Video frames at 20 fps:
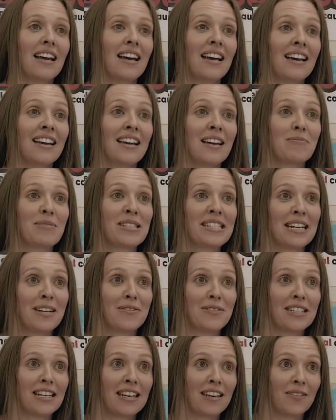Hi, I'm
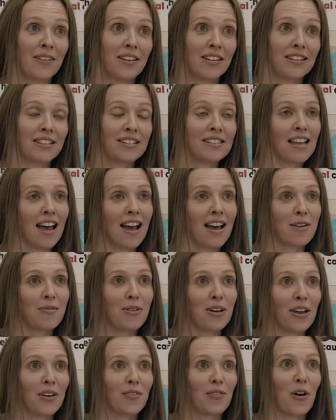Steph Stevens. I
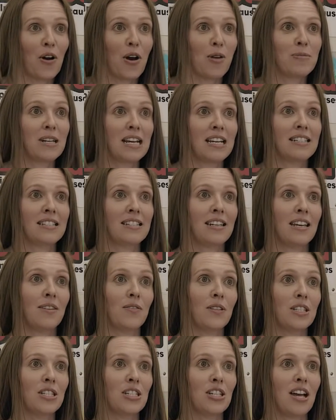work for Hobday
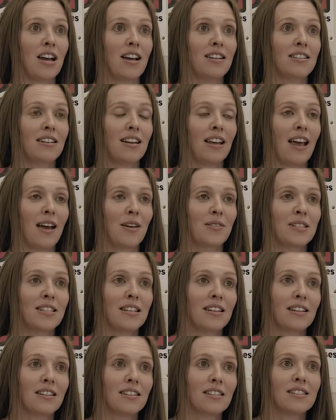Stevens Chartered
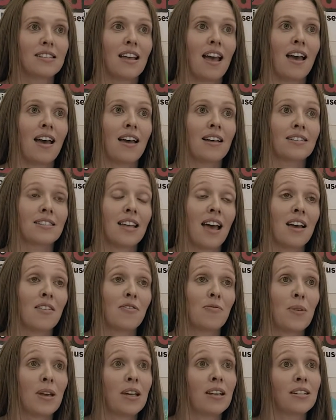Accountants, and
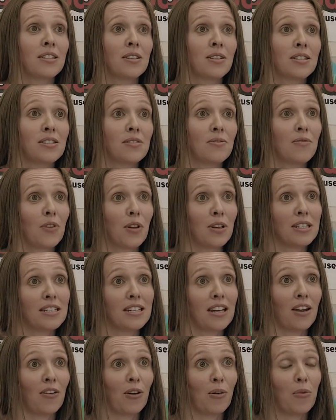I've been doing some
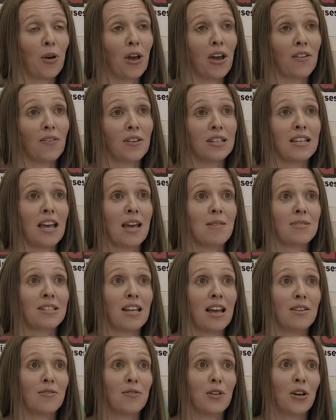volunteering work for
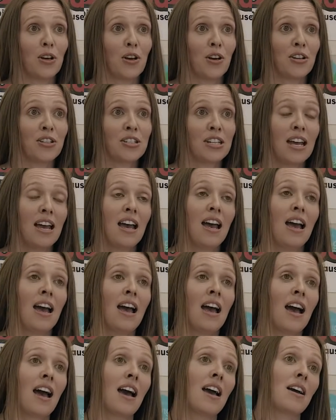Tameside4Good.
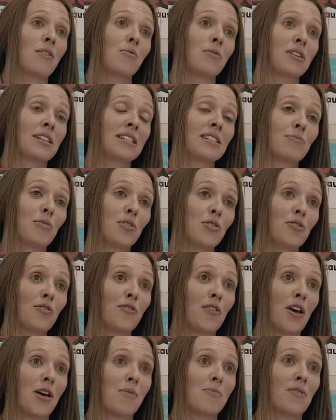We're a small
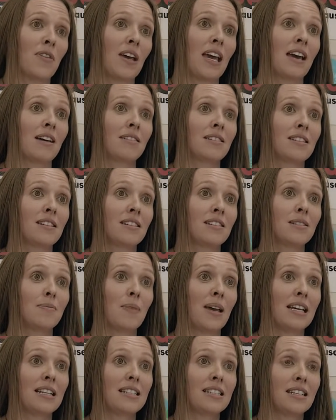firm of accountants
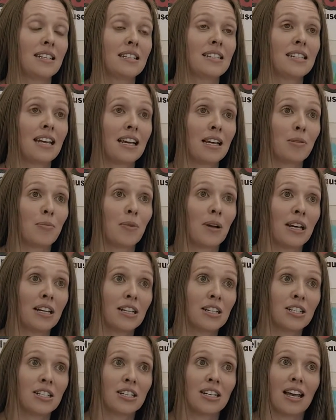based in Staley
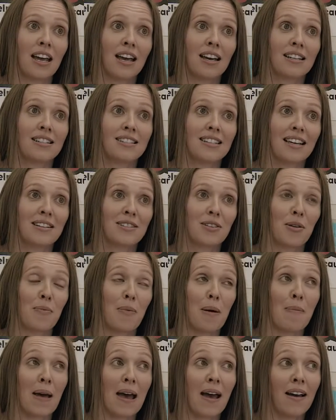Bridge. I set
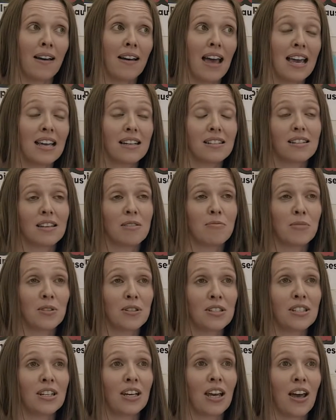up about 18
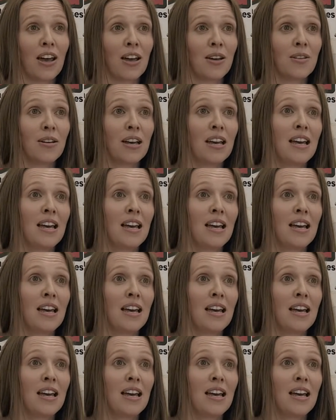months ago.